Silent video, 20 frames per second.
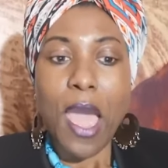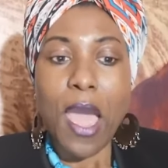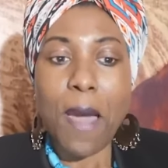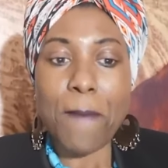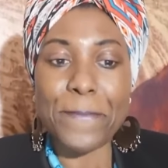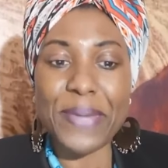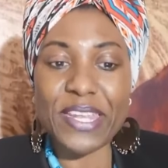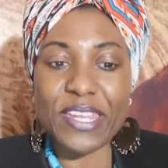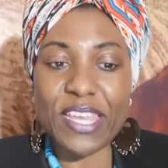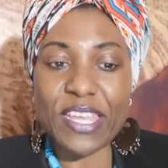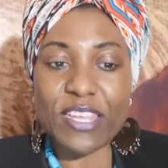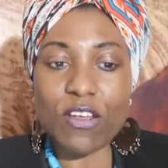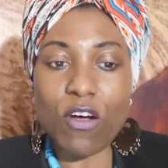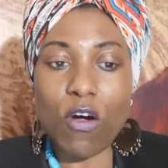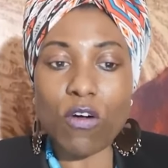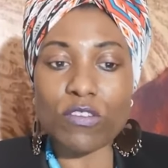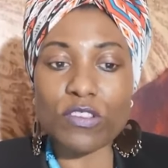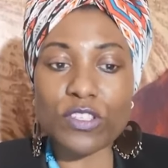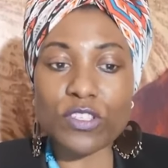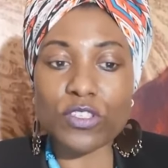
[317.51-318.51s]
Benin
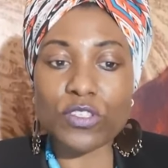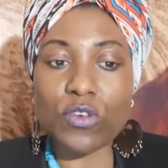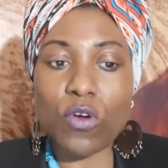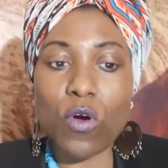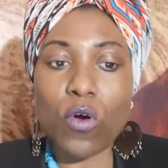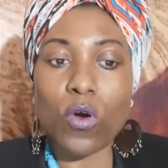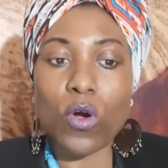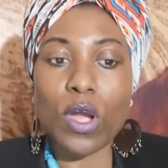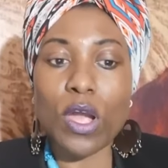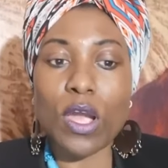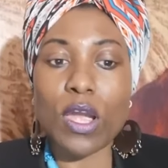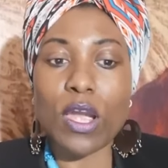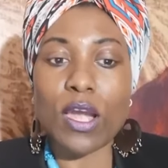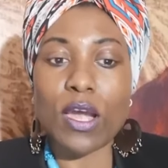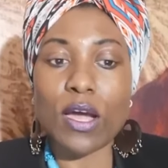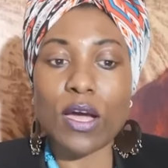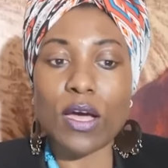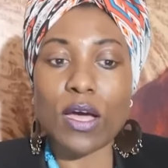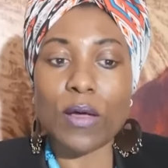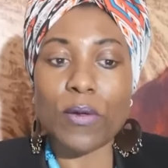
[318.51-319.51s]
also,
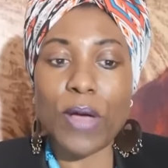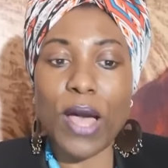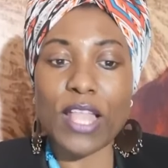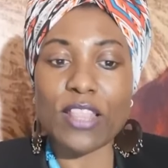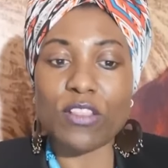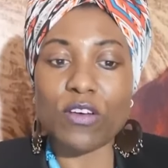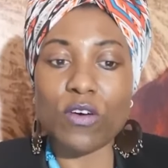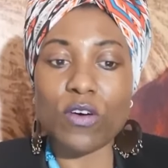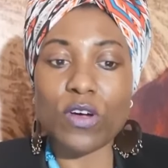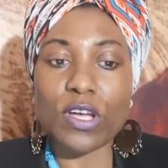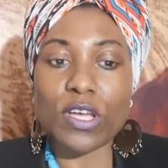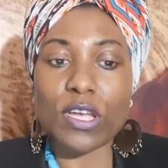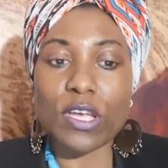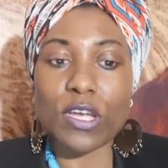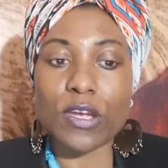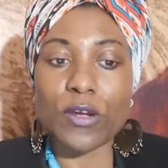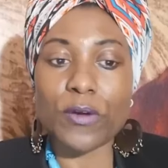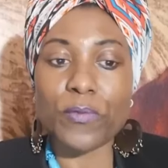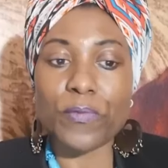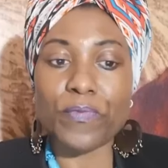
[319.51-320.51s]
along
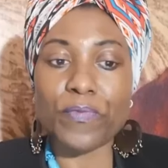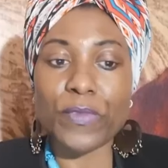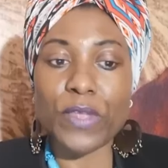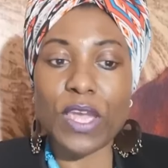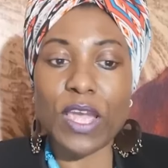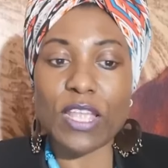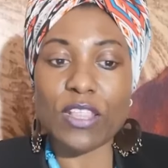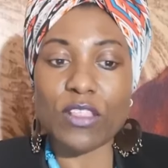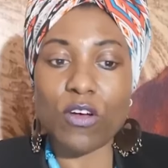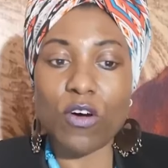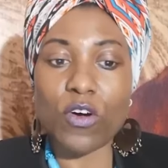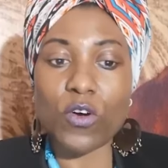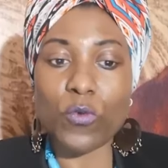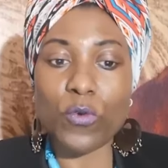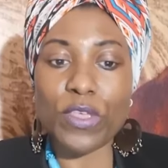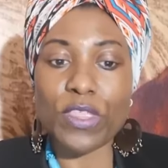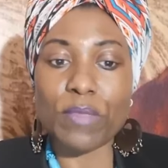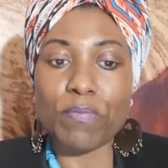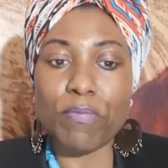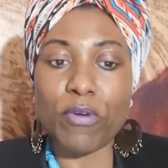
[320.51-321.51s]

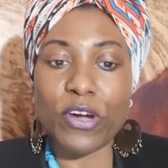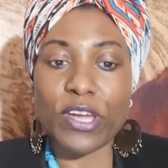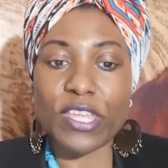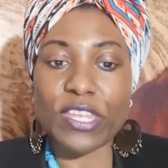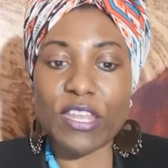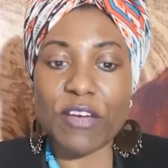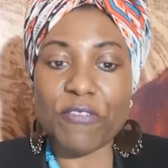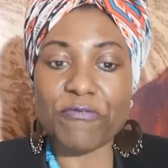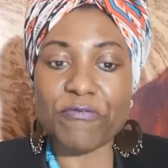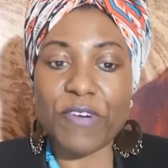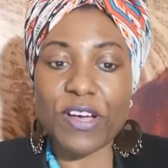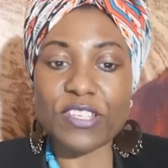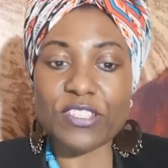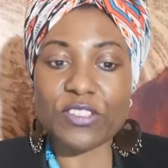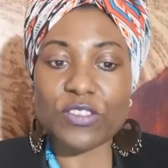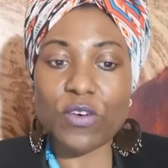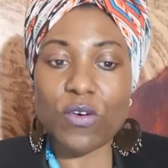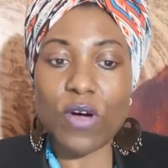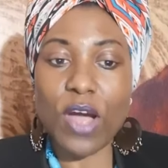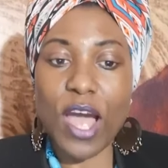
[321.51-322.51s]
with Burkina
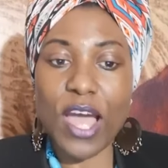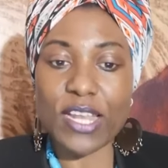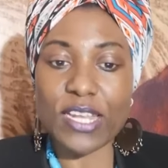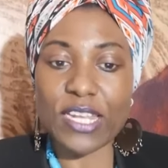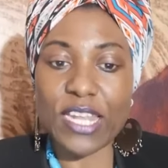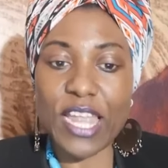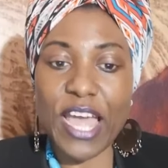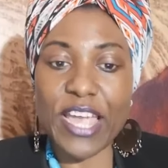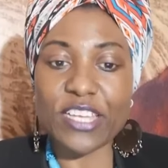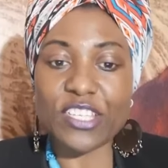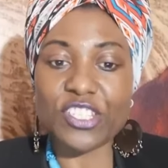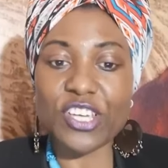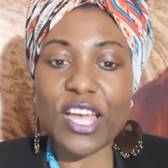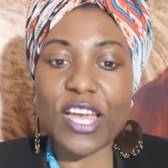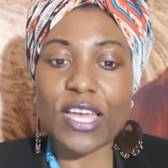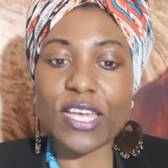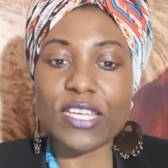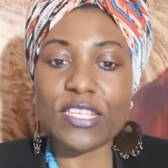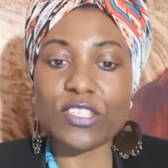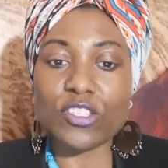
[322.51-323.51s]
Faso and
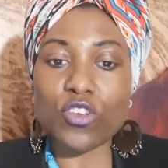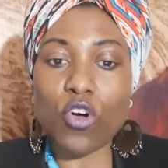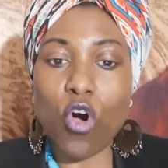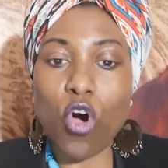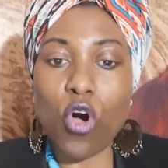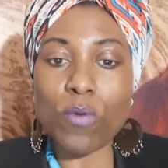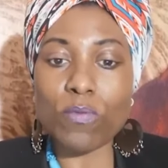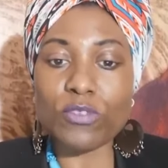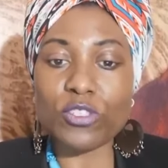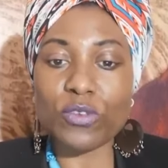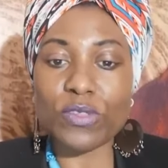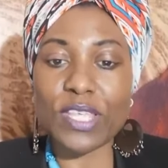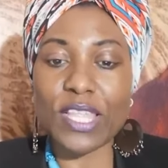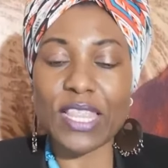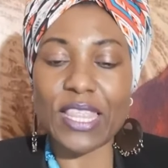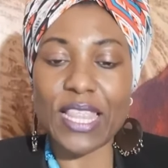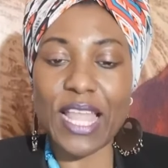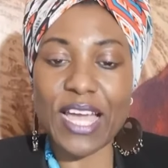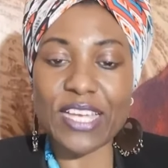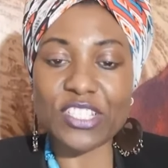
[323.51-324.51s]
Niger, is home to
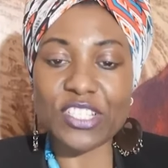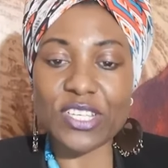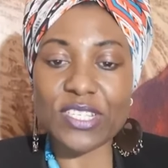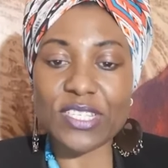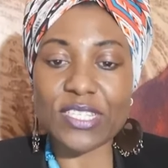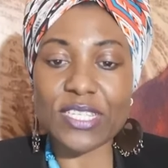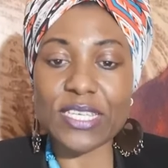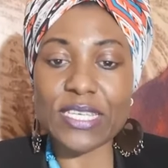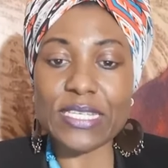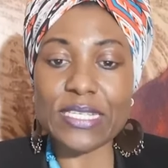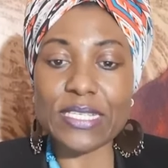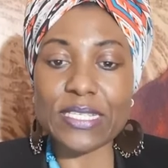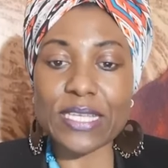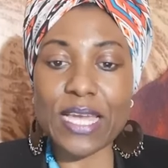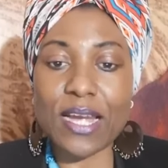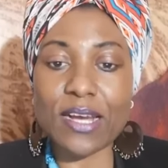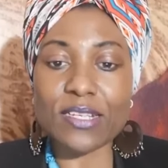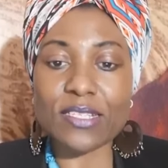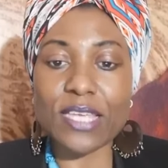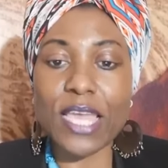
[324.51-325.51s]
the largest
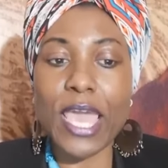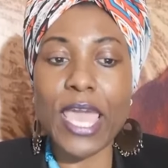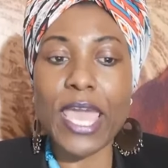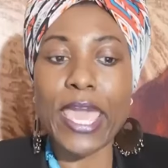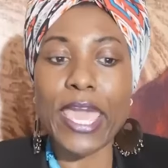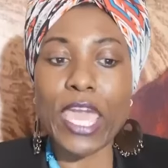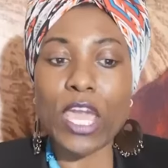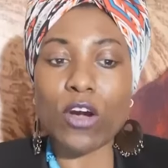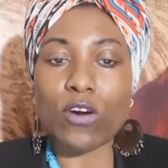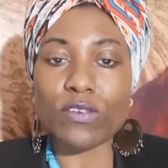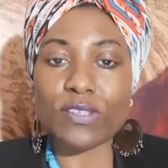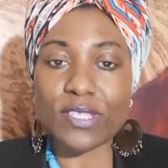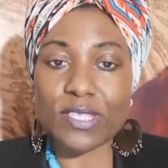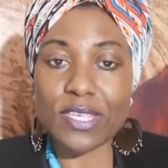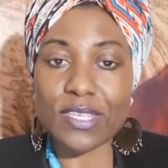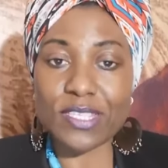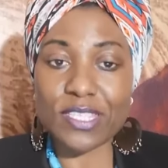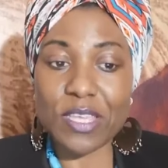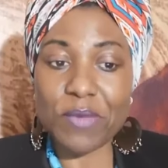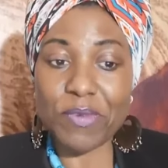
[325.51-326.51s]
intact
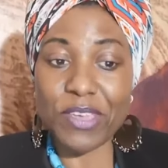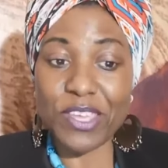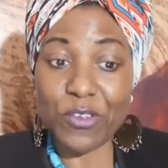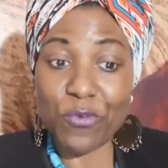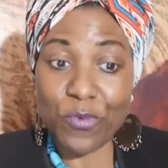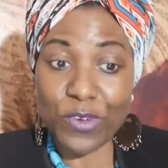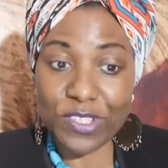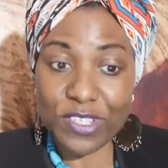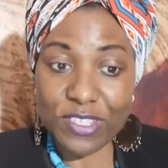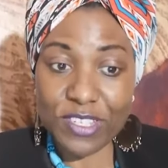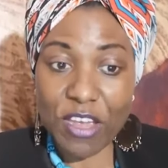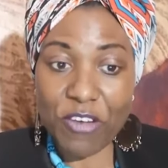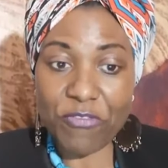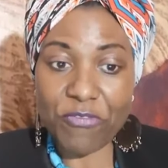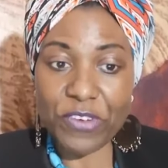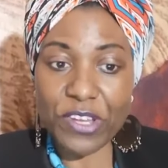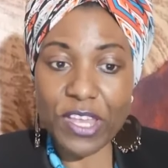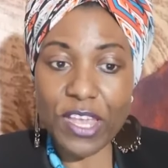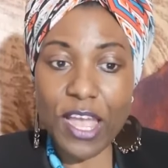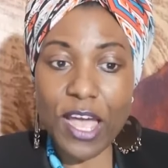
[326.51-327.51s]
ecosystem in West
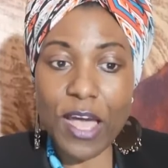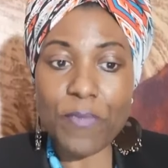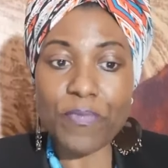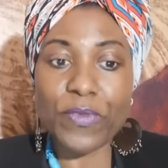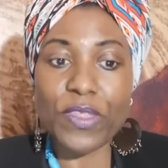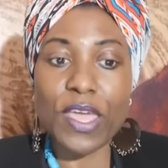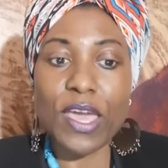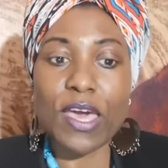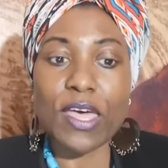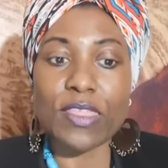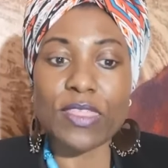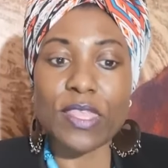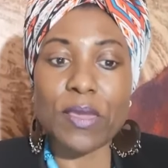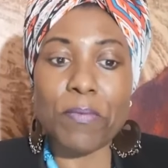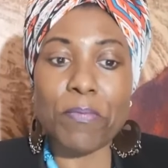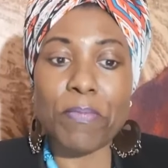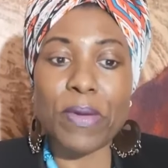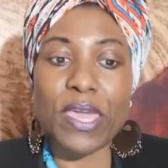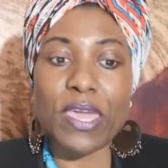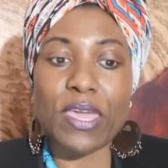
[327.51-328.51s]
Africa,
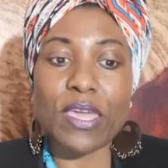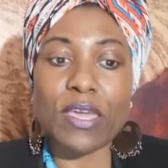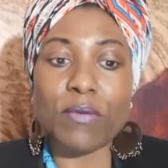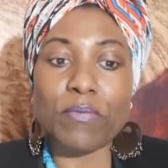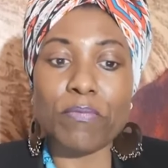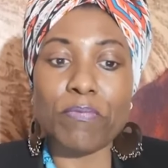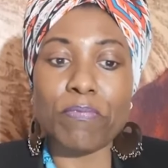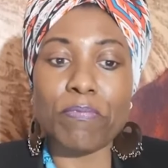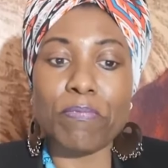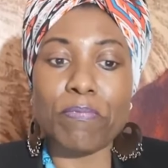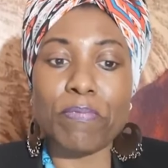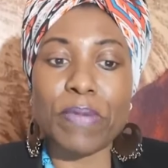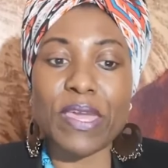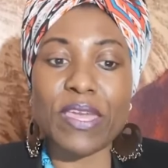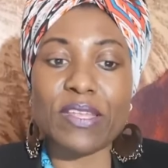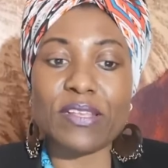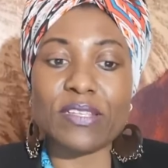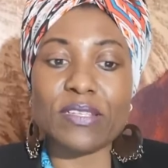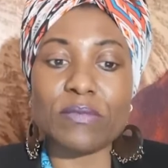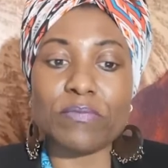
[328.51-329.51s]
the
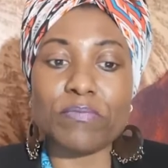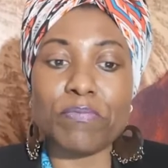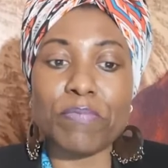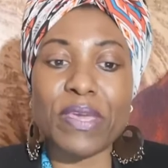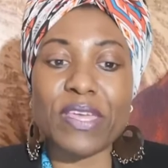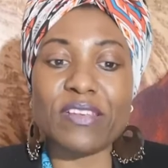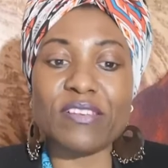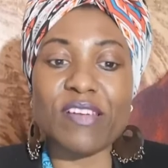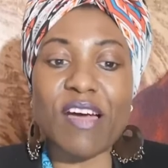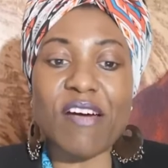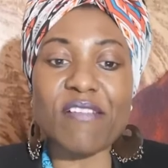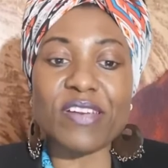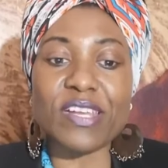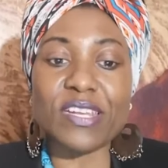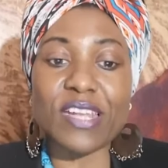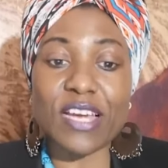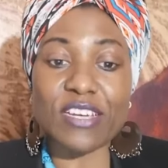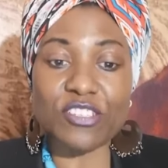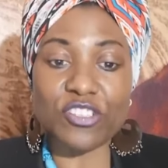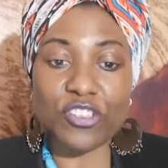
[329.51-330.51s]

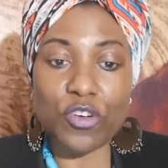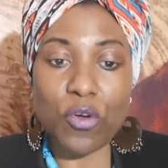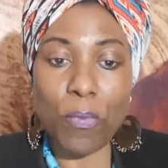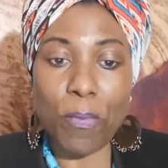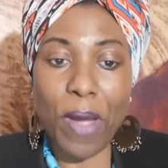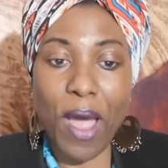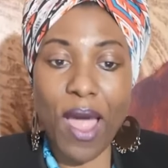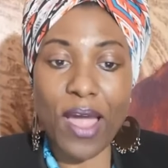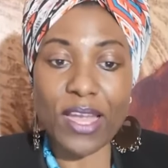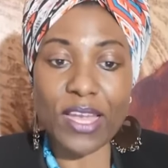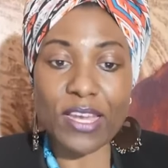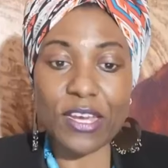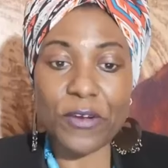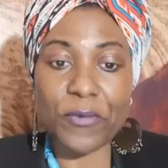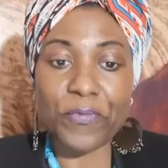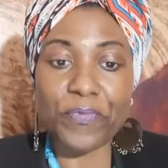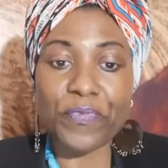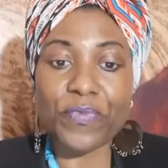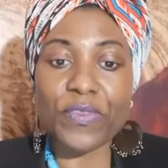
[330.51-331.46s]
Pendari National Park.